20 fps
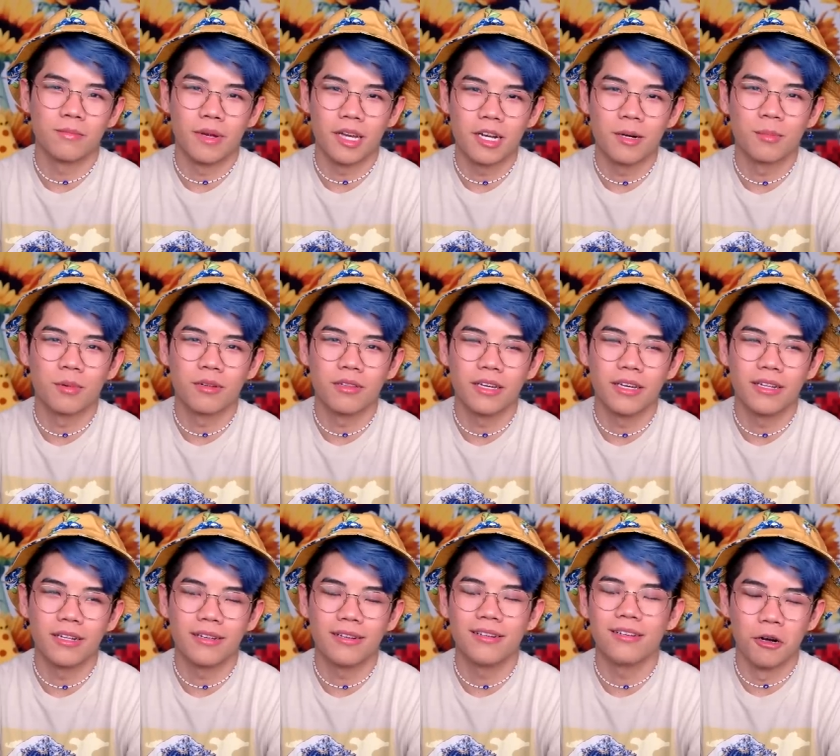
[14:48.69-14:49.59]
makeup
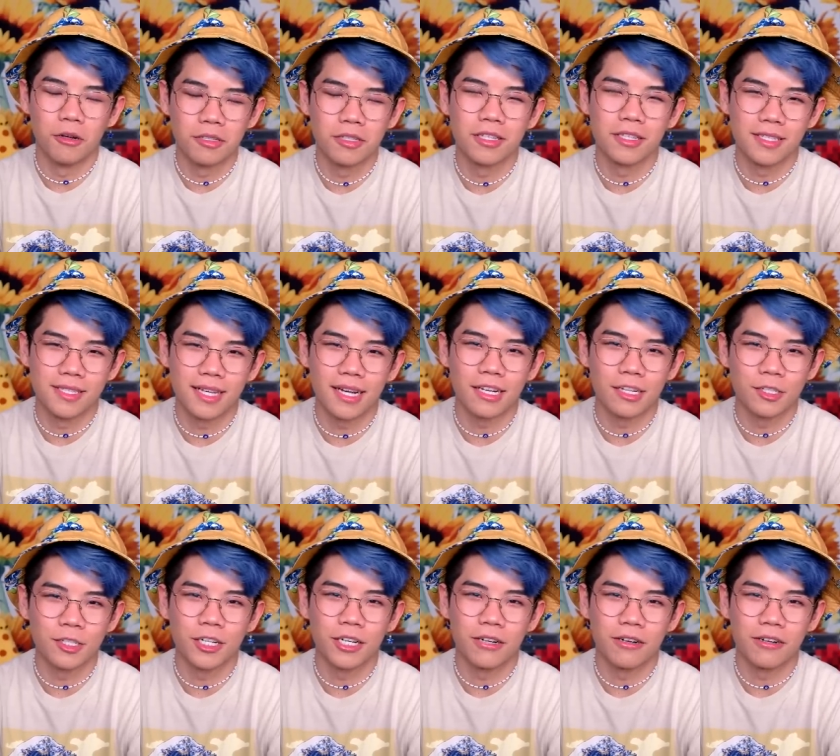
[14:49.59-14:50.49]
related, go to the second
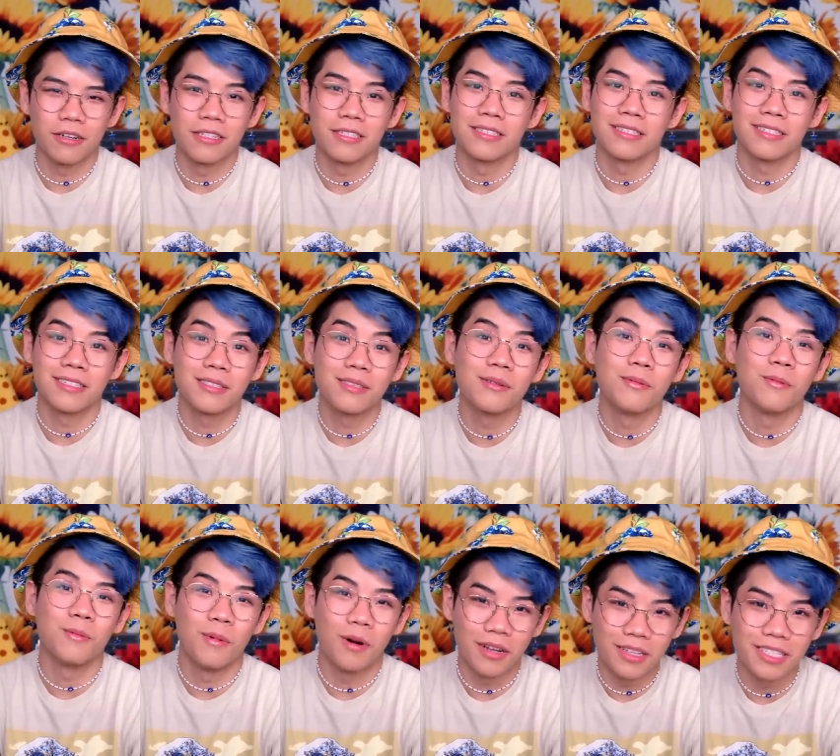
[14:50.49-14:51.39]
channel, cause this is the
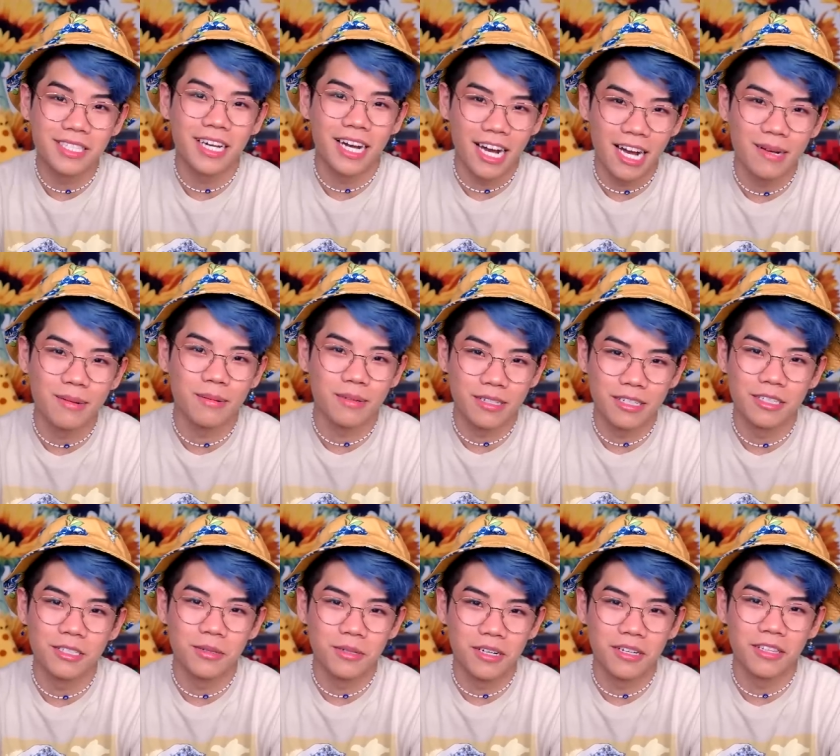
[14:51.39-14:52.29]
one time I'm gonna
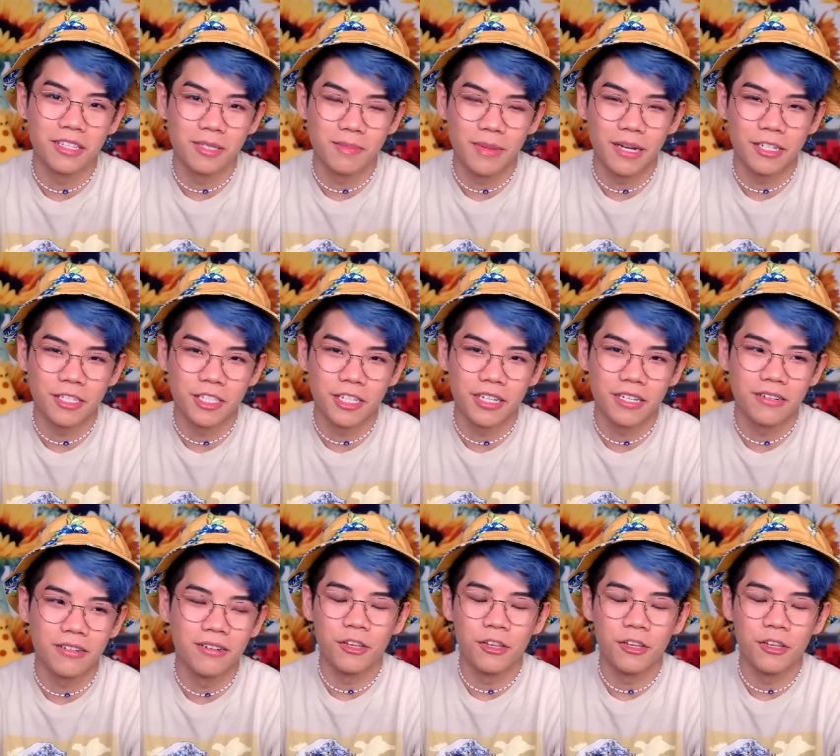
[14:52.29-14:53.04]
do it on this main channel.